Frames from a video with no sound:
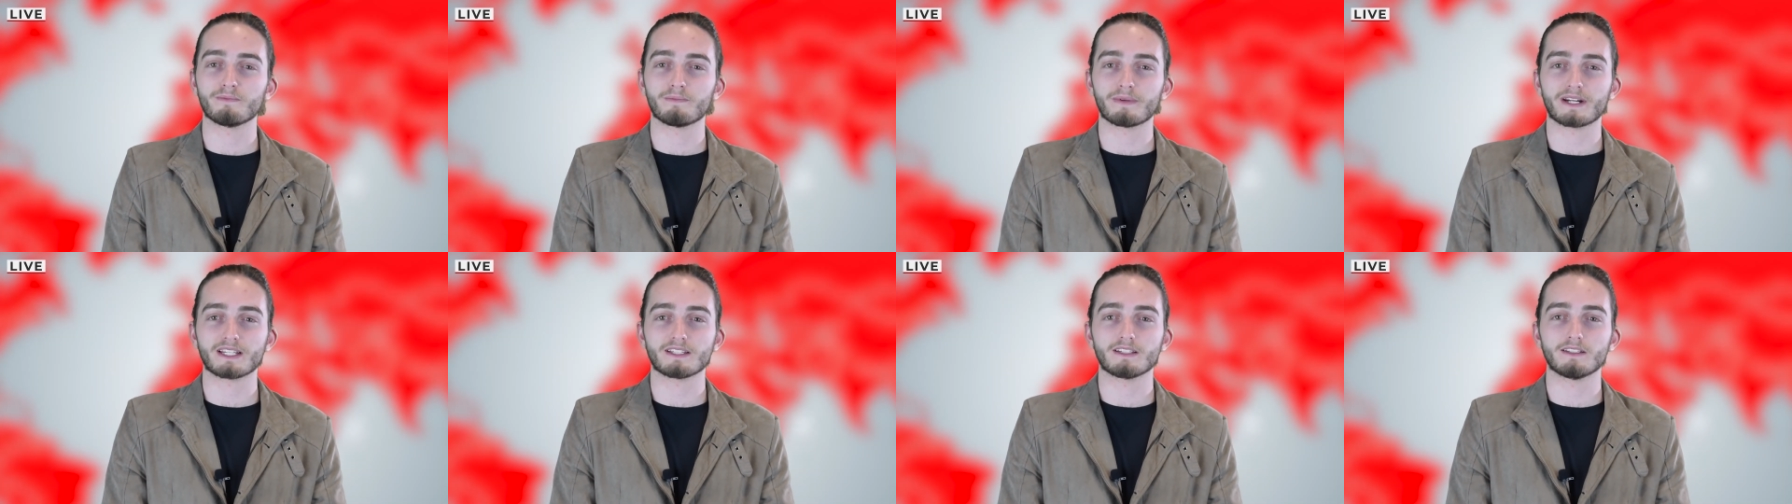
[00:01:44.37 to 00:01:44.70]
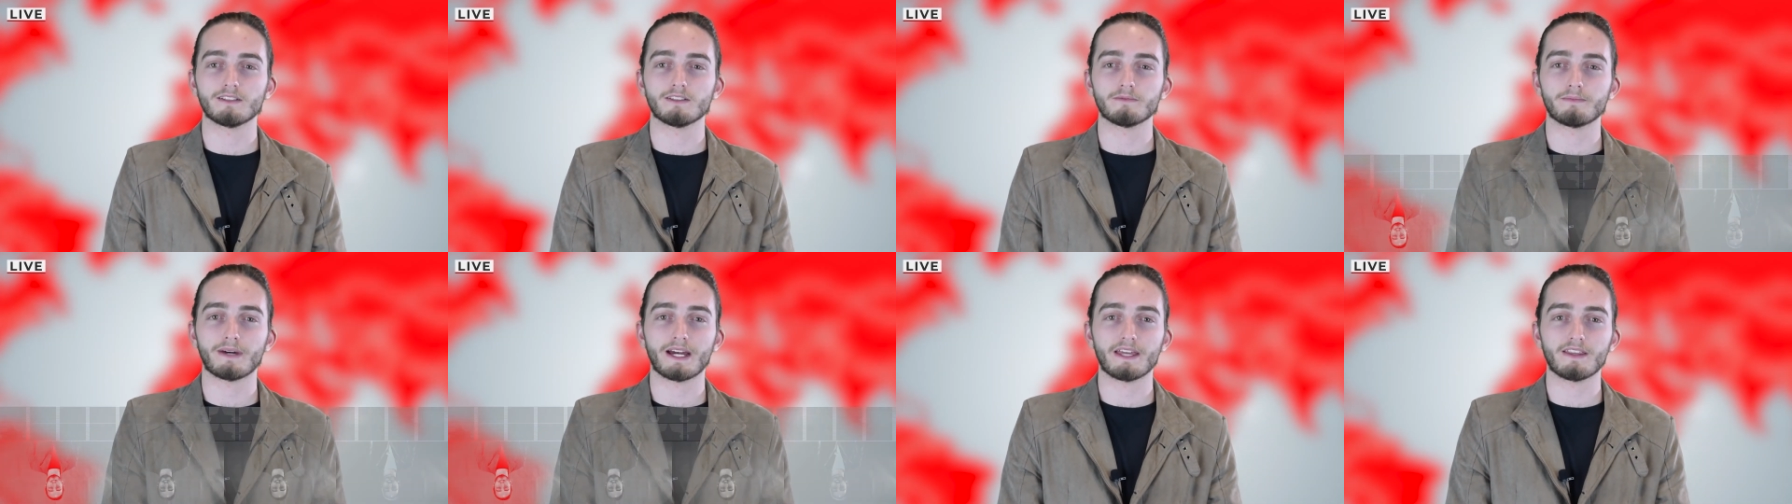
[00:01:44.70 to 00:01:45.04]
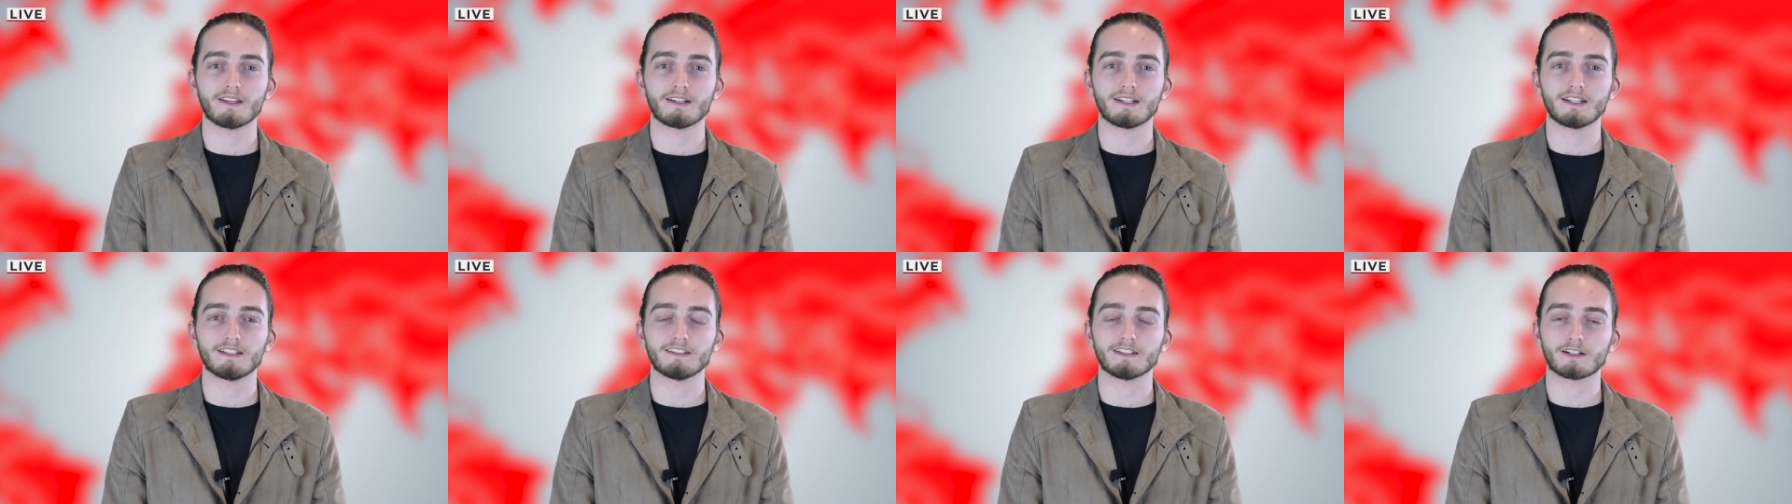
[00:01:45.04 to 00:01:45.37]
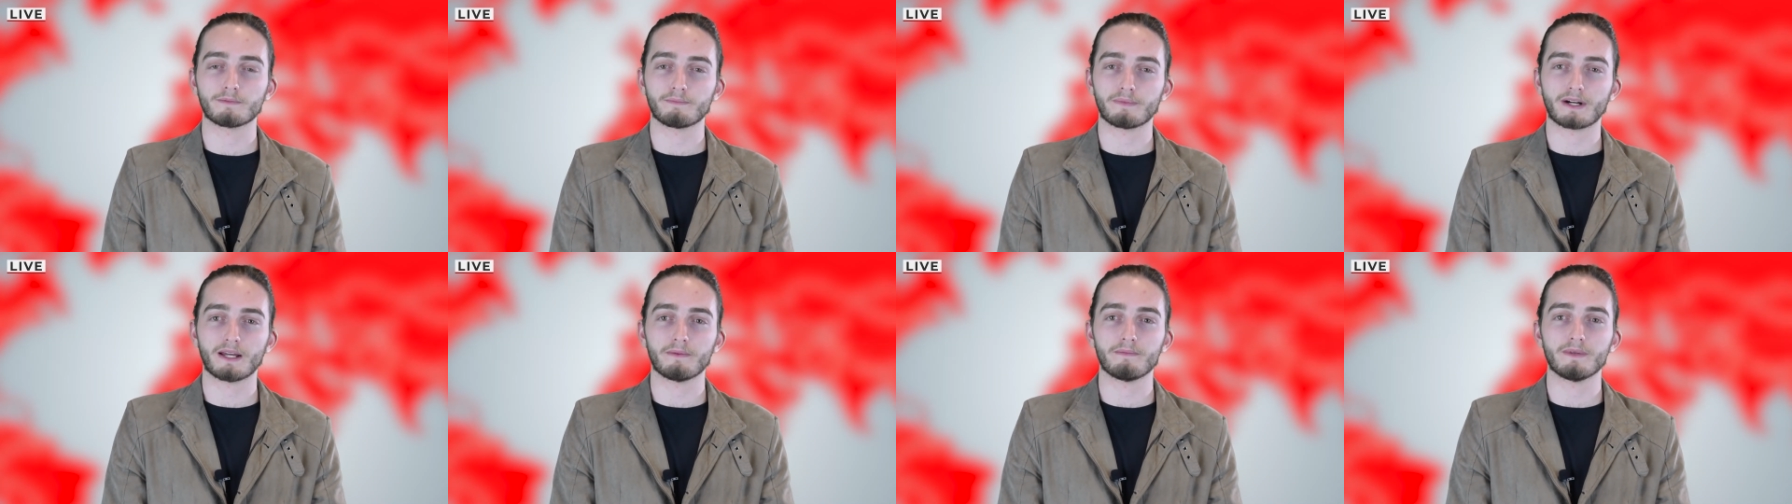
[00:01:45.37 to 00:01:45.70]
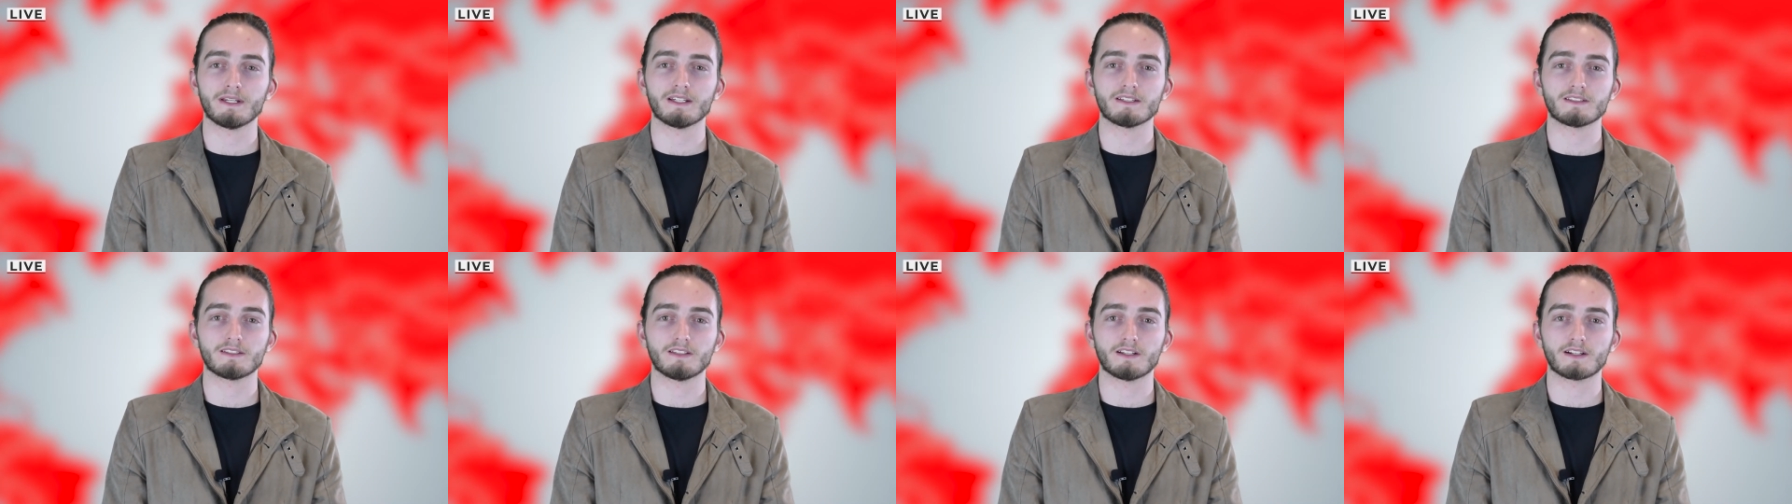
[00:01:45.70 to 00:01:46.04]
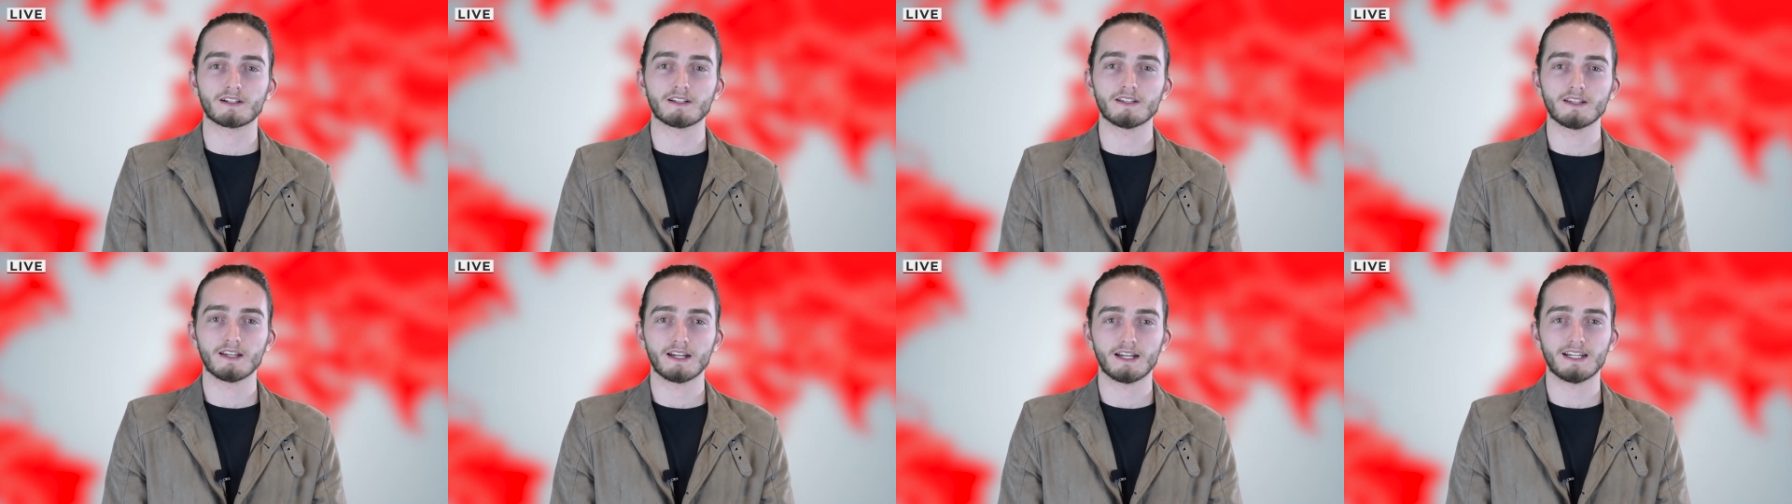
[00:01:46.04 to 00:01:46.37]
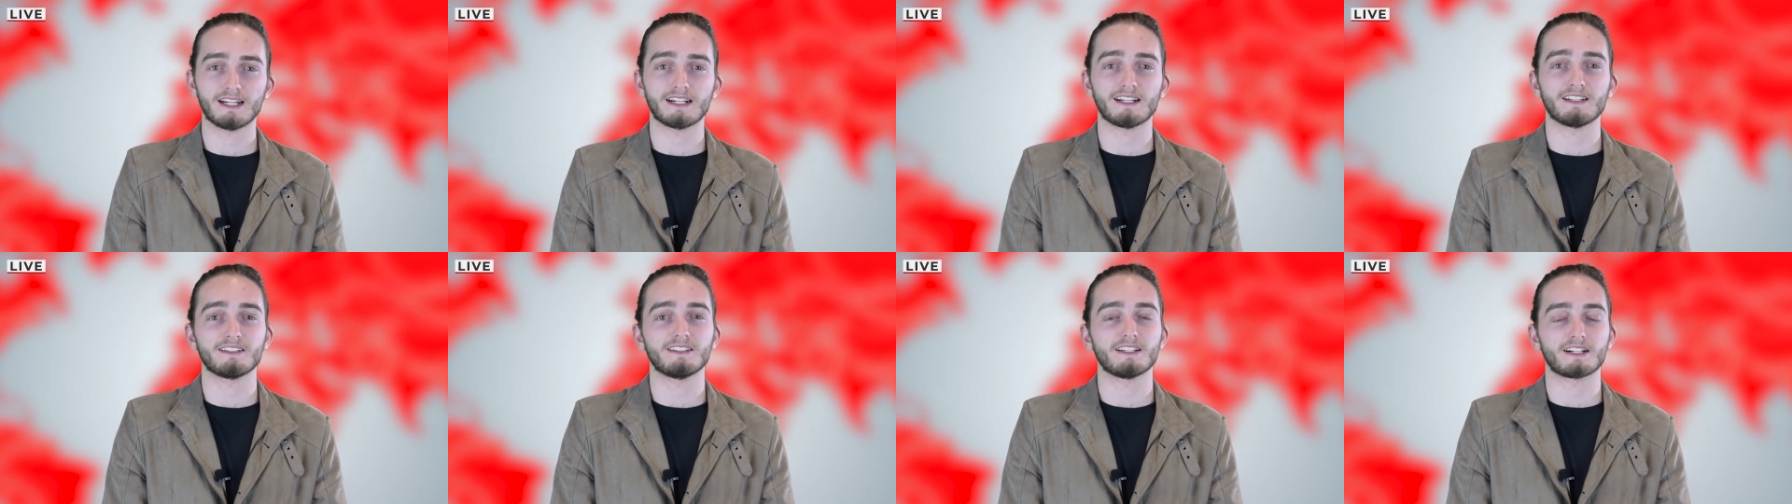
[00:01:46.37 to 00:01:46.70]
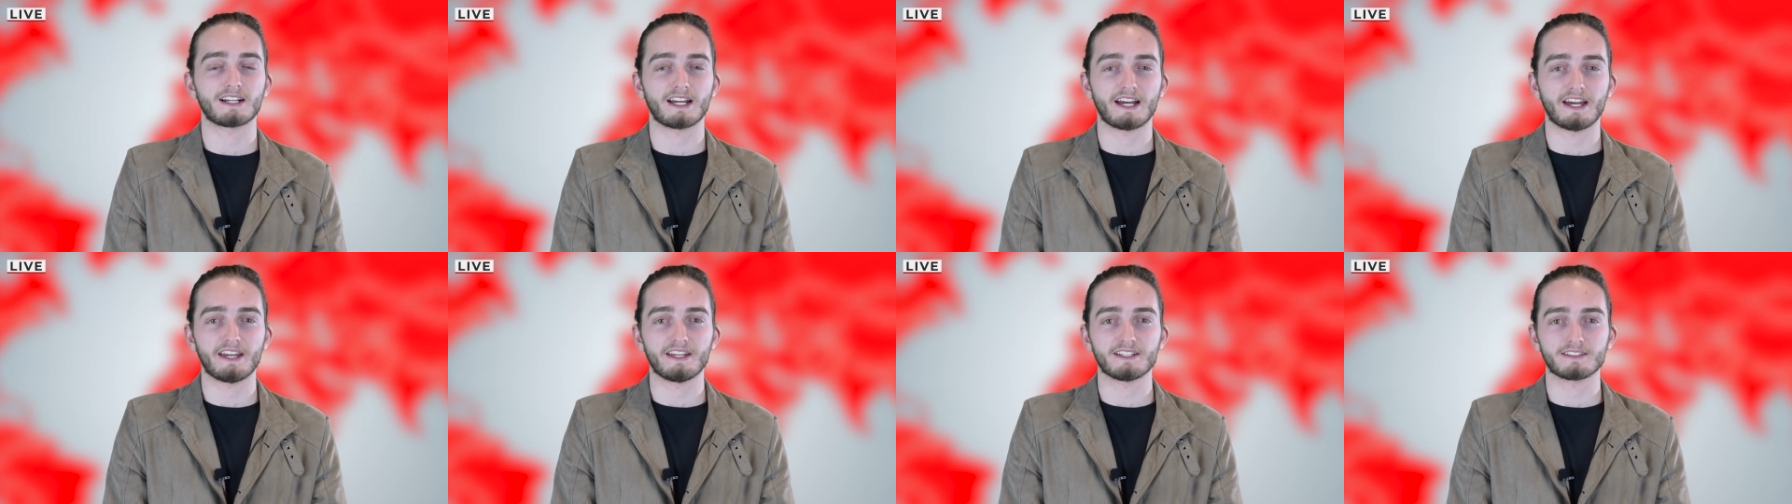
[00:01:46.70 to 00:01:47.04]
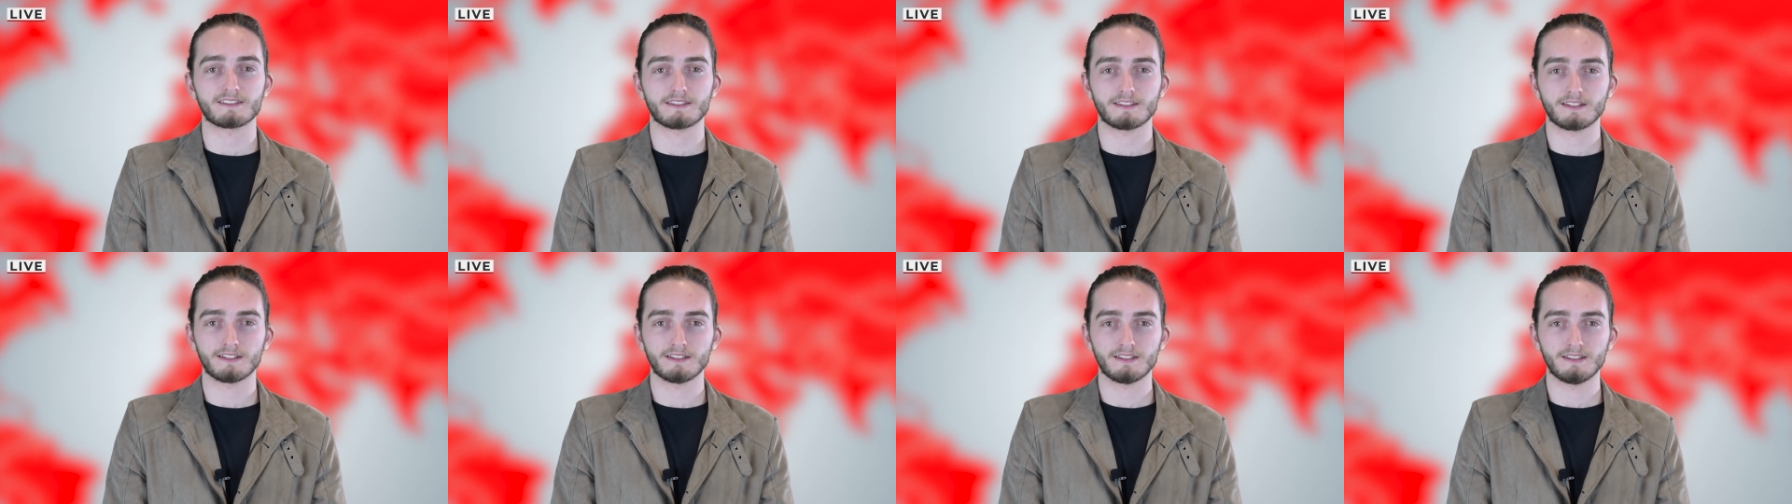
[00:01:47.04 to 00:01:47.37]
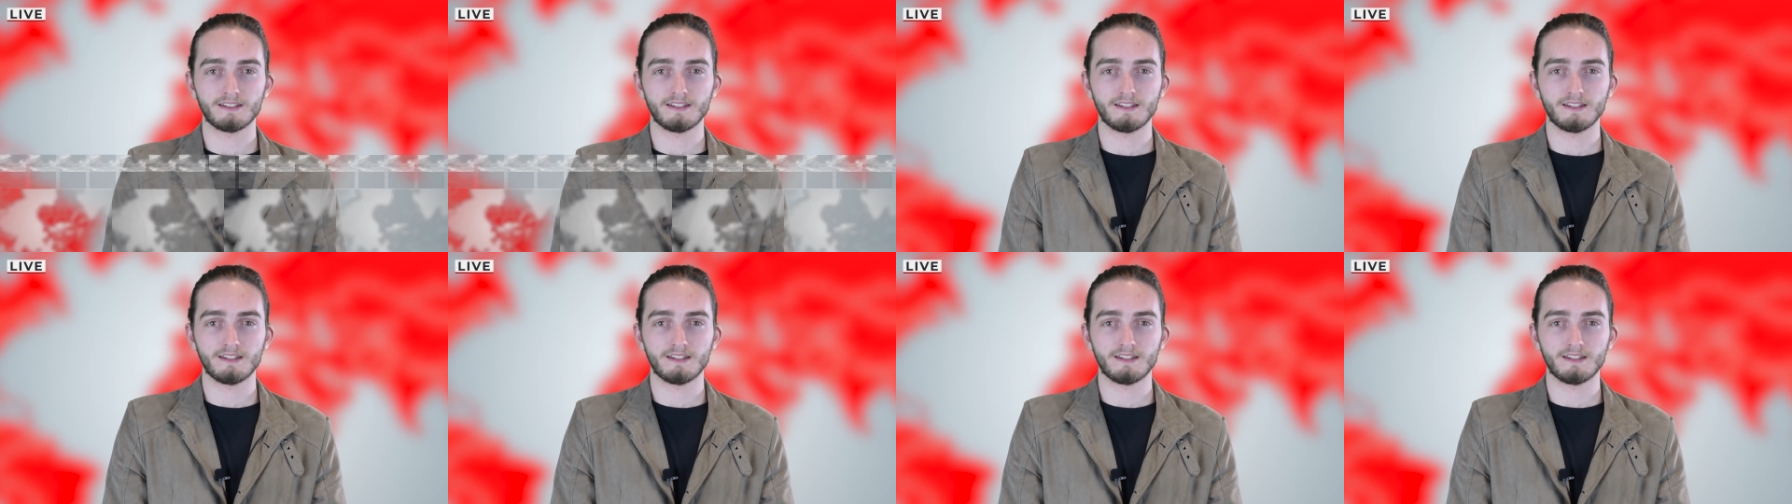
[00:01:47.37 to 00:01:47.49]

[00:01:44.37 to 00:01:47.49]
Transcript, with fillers: President Biden and their prime minister are at their highest.